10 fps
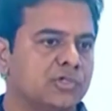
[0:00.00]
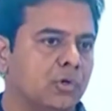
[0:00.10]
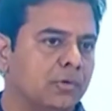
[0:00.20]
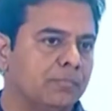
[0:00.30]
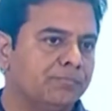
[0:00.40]

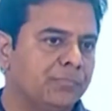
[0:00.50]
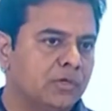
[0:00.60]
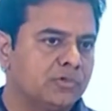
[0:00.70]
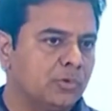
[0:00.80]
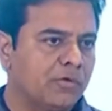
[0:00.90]
on.
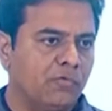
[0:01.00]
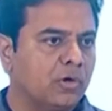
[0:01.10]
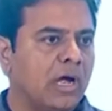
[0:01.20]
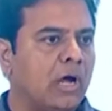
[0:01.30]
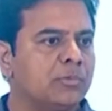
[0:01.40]
So therefore,
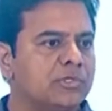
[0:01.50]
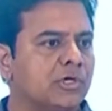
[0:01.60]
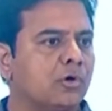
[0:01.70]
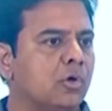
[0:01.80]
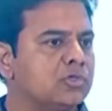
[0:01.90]
governments
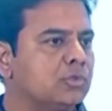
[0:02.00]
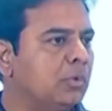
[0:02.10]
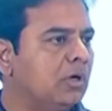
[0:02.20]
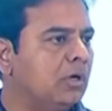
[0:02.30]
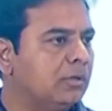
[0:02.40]
across the
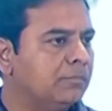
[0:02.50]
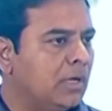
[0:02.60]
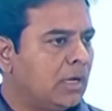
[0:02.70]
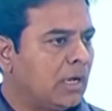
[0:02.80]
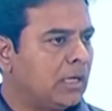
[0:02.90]
world,
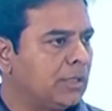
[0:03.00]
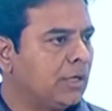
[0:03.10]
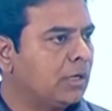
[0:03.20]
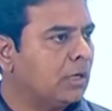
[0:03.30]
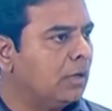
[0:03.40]
I
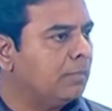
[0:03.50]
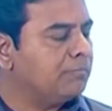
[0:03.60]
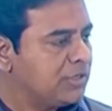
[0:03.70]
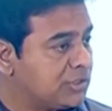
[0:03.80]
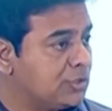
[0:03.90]
think
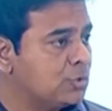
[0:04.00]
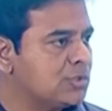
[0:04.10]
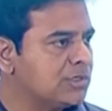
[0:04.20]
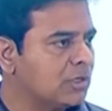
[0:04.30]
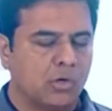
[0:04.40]

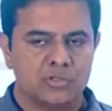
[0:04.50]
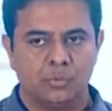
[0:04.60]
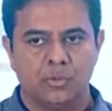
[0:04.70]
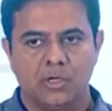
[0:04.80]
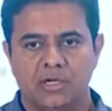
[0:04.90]
institutions across the
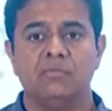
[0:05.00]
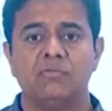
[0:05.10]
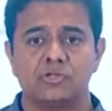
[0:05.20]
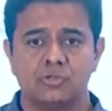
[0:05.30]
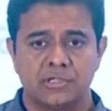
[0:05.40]
world,
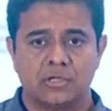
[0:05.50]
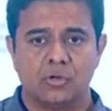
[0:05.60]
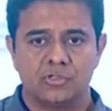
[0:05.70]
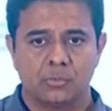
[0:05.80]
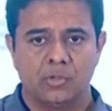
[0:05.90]
individuals
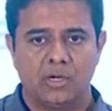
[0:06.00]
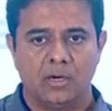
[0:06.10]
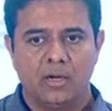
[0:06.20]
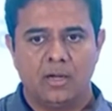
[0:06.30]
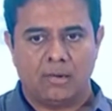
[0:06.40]
across the world
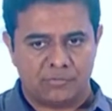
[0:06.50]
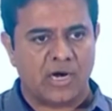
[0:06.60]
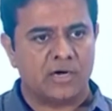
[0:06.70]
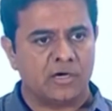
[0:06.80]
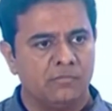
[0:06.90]
have
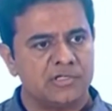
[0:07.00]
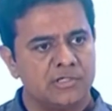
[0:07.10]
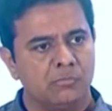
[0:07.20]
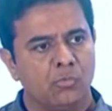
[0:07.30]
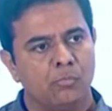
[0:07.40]
started
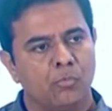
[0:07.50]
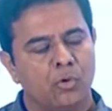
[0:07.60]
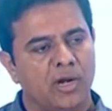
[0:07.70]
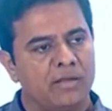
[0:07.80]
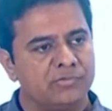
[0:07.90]
investing more and more
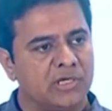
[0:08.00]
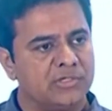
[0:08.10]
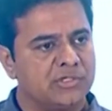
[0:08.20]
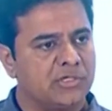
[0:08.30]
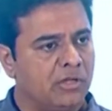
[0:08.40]
in life
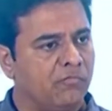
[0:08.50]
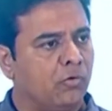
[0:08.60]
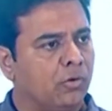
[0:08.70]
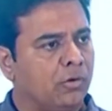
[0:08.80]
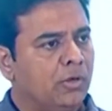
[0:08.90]
sciences. And
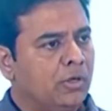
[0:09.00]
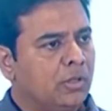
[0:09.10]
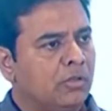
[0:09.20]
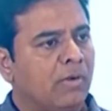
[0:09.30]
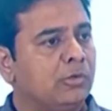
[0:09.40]
therefore,
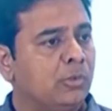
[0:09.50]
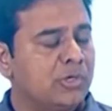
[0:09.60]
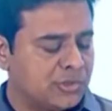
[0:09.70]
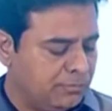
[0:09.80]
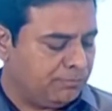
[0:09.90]
the
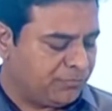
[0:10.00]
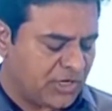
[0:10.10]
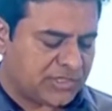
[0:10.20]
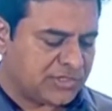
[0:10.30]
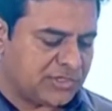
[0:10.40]
valuation
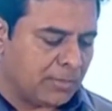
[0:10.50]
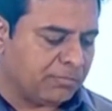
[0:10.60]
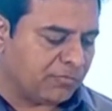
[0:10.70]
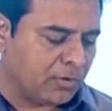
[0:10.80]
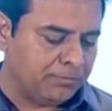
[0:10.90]
just
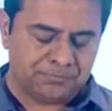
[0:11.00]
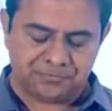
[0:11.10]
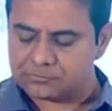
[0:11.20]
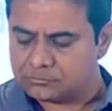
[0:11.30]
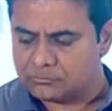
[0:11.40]
jumped from
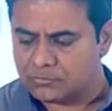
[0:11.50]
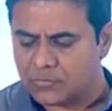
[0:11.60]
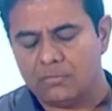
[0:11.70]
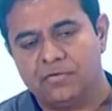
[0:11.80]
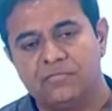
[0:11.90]

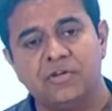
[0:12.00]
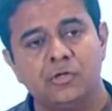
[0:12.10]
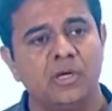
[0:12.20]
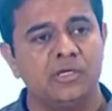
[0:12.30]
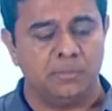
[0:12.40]
50
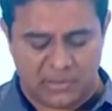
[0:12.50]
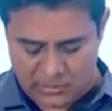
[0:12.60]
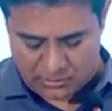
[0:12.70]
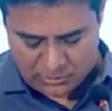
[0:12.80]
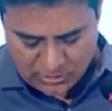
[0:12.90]
to 80
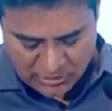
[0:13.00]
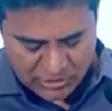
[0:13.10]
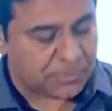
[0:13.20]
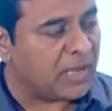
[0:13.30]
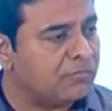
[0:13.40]
billion in a
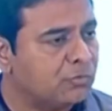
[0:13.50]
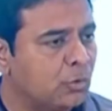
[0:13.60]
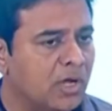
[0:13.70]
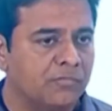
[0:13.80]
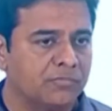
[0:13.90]
span of
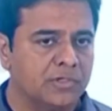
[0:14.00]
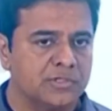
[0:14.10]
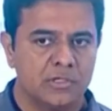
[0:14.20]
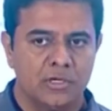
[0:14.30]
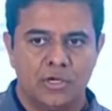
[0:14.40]
2.5 years.
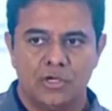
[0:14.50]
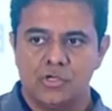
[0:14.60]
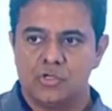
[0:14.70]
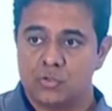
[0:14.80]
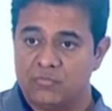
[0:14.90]

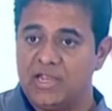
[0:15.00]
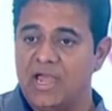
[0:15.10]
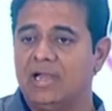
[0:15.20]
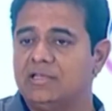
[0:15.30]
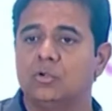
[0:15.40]
So we
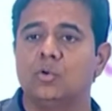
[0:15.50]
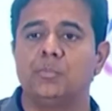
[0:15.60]
had the good